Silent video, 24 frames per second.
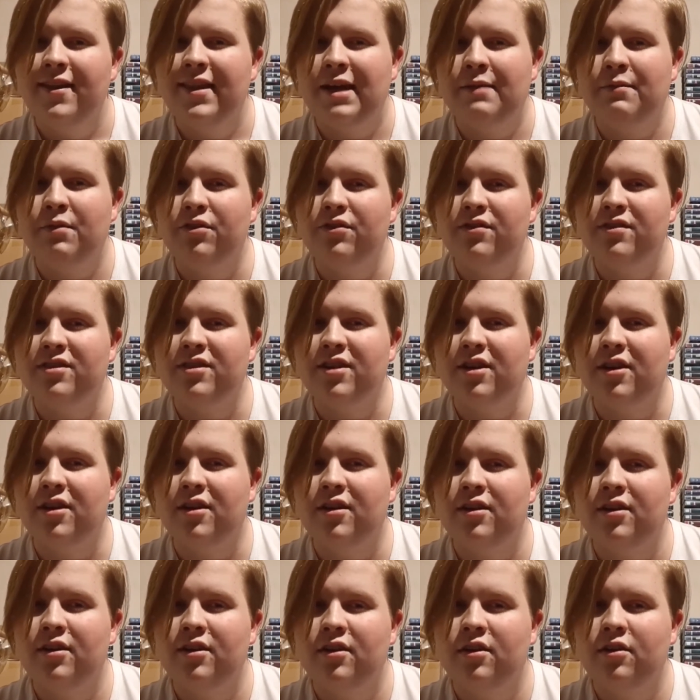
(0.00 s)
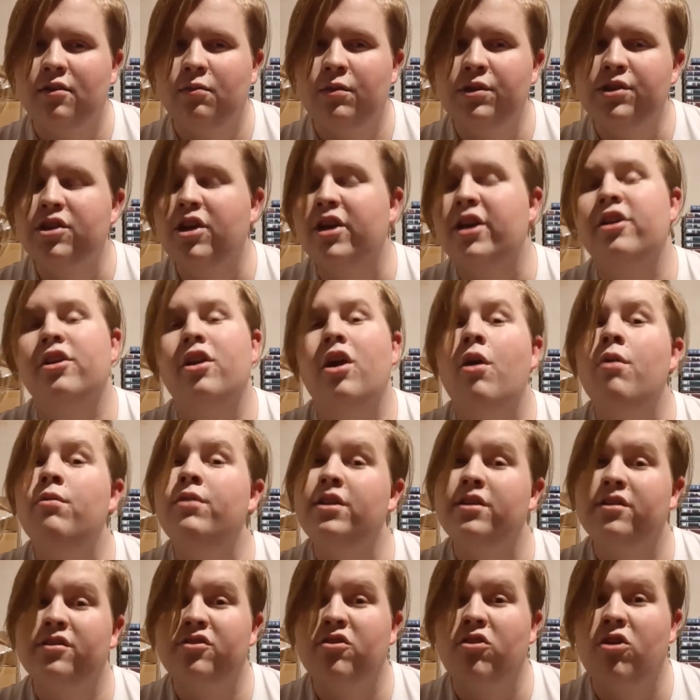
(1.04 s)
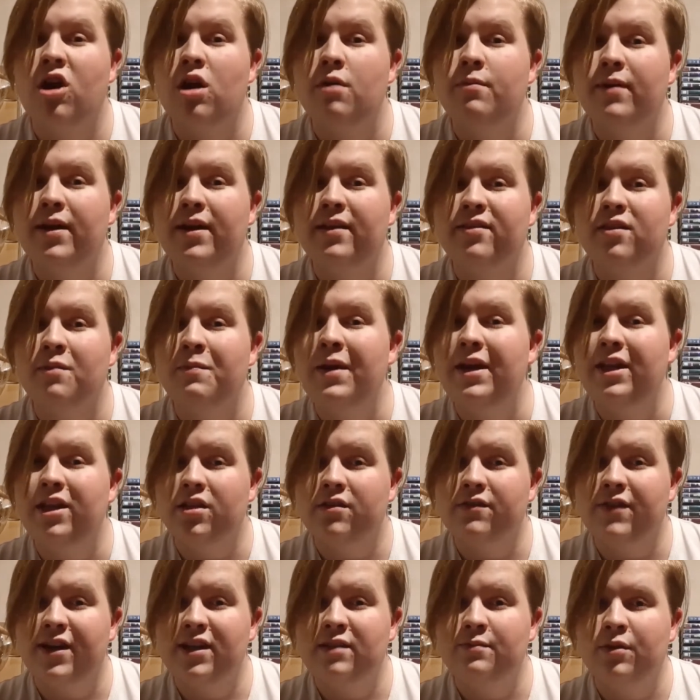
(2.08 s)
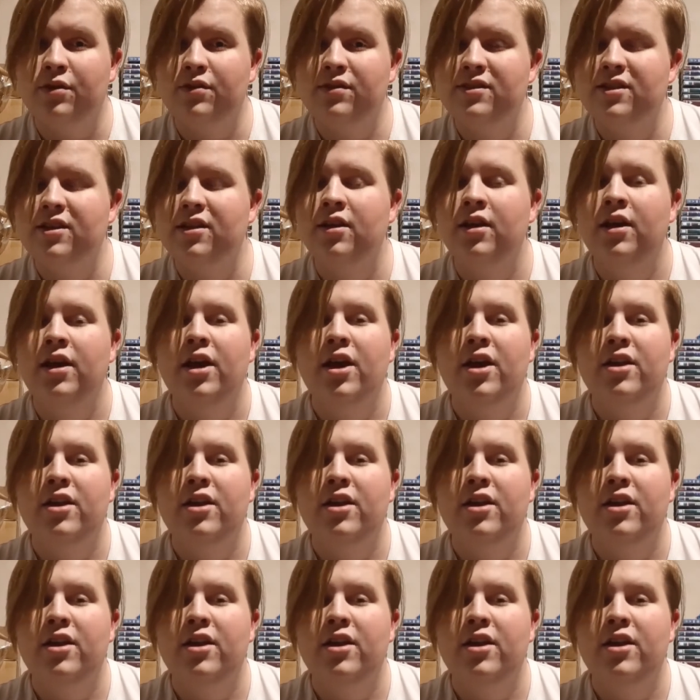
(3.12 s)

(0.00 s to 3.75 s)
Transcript: monster, which I can only describe as the penis face monster.